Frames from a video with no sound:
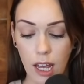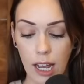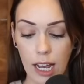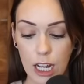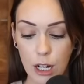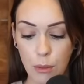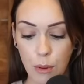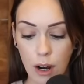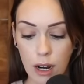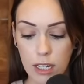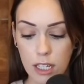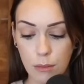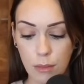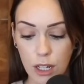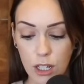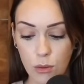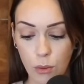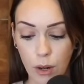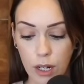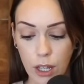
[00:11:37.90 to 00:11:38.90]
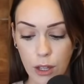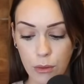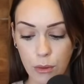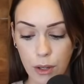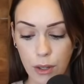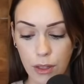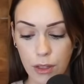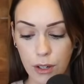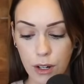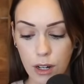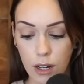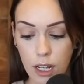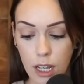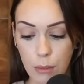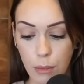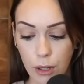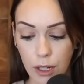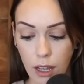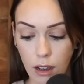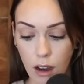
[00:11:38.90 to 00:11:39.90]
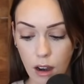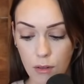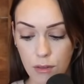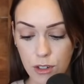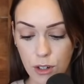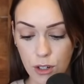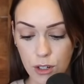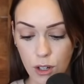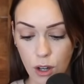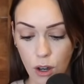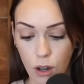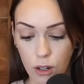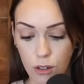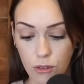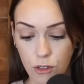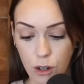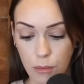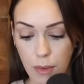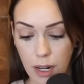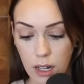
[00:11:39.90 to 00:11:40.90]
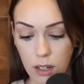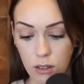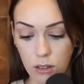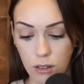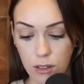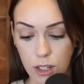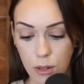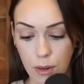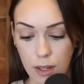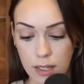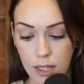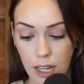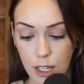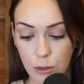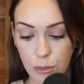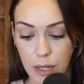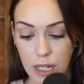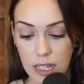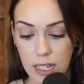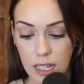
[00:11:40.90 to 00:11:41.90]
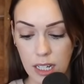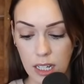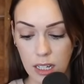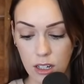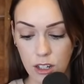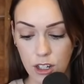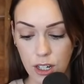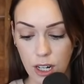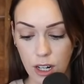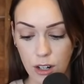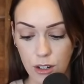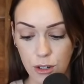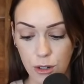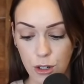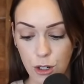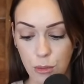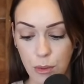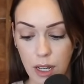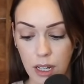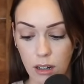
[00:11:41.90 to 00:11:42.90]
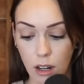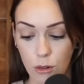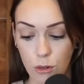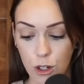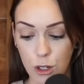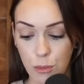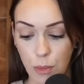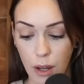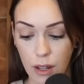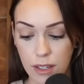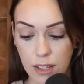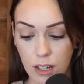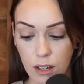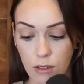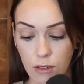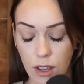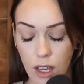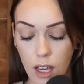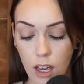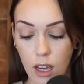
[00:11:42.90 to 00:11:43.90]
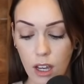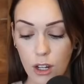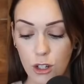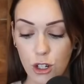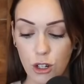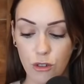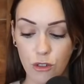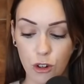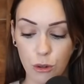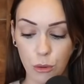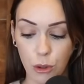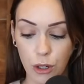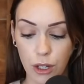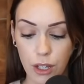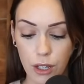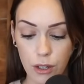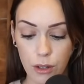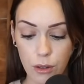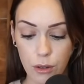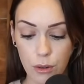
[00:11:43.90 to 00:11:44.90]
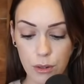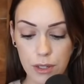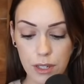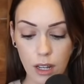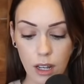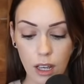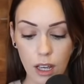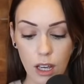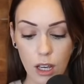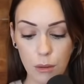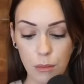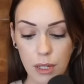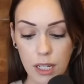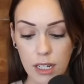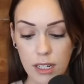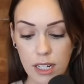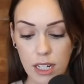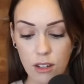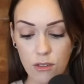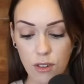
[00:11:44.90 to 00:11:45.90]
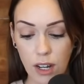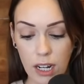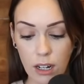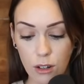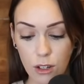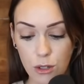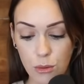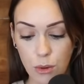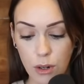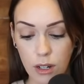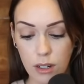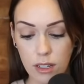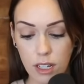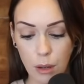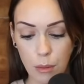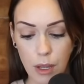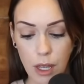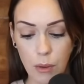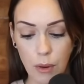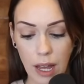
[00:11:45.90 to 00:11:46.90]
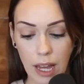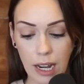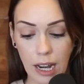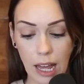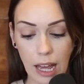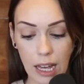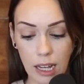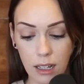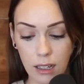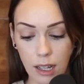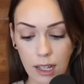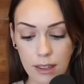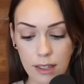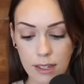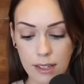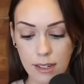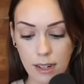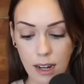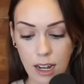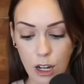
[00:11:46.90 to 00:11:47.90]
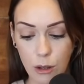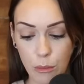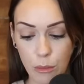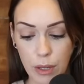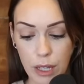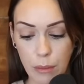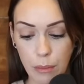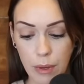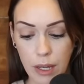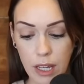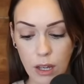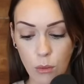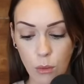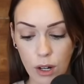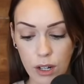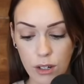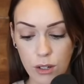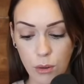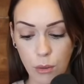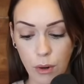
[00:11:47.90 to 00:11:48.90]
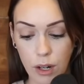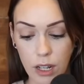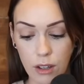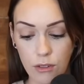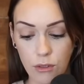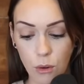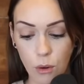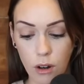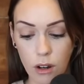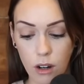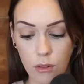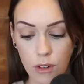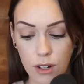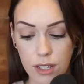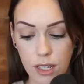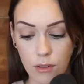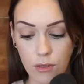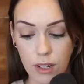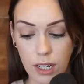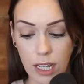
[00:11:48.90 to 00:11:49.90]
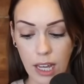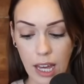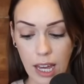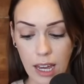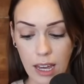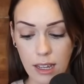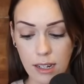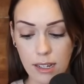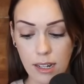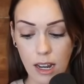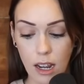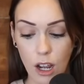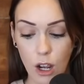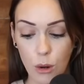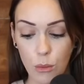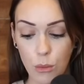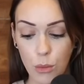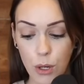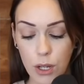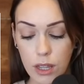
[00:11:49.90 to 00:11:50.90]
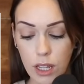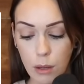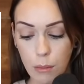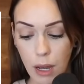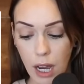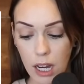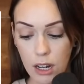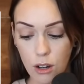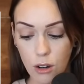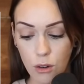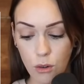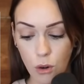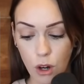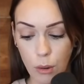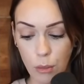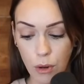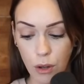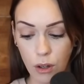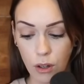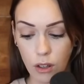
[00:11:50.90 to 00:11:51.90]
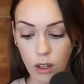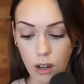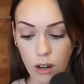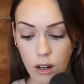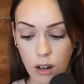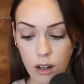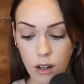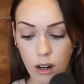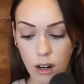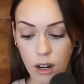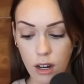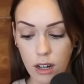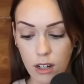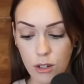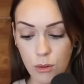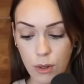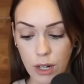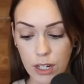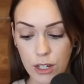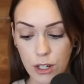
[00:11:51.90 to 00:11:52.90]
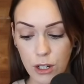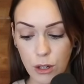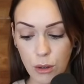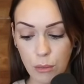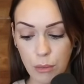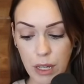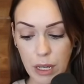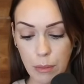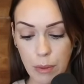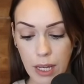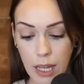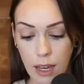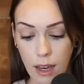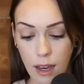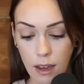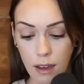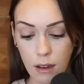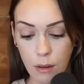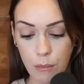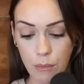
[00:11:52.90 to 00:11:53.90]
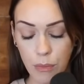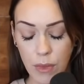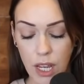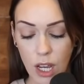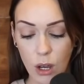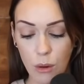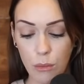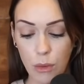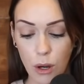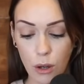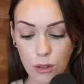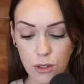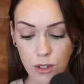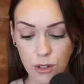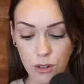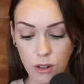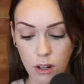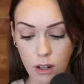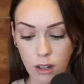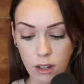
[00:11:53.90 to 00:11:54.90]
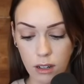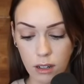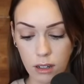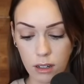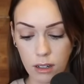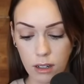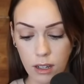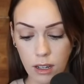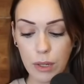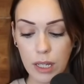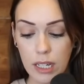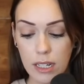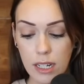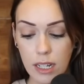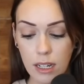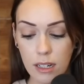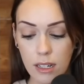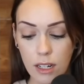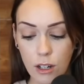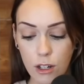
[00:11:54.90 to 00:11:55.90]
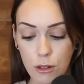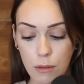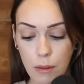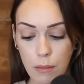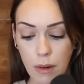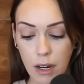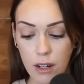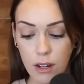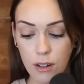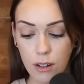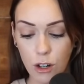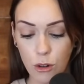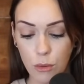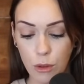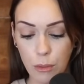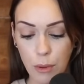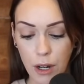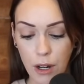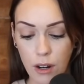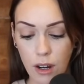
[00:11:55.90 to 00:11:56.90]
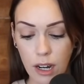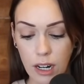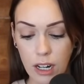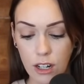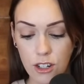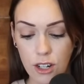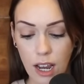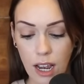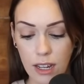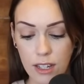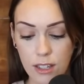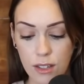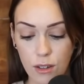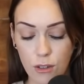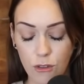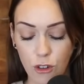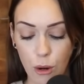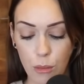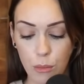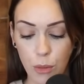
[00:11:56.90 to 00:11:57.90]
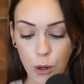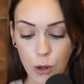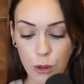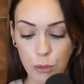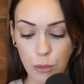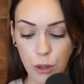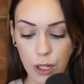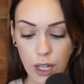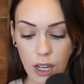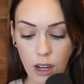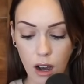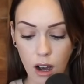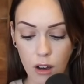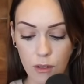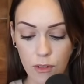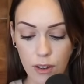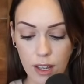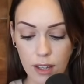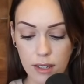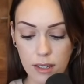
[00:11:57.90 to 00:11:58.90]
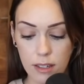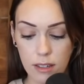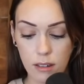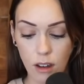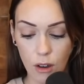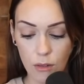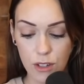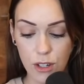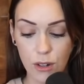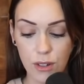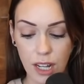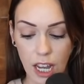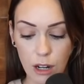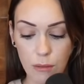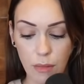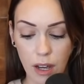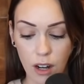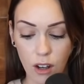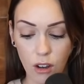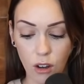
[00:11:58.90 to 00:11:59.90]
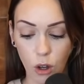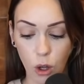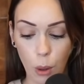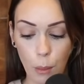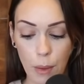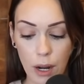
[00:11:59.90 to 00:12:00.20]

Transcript: At approximately 23:30, booking officers called for medical to assess PT in chair due to being non-responsive to verbal cues. PT vitals were WNL at this time, BP 124 over 78, breathing pattern normal, RR 22 BPM, pulse strong. PT continued to be monitored with periodic checks from both booking officers and medical.